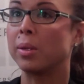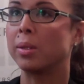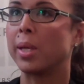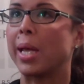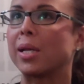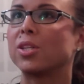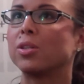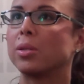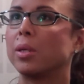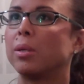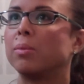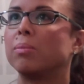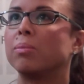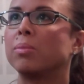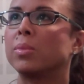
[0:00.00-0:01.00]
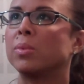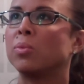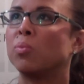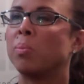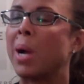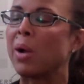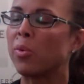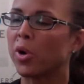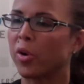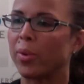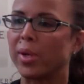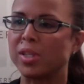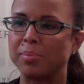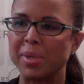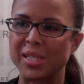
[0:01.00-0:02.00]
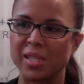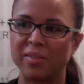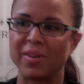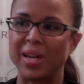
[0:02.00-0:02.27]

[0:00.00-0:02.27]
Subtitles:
Actually, my work around domestic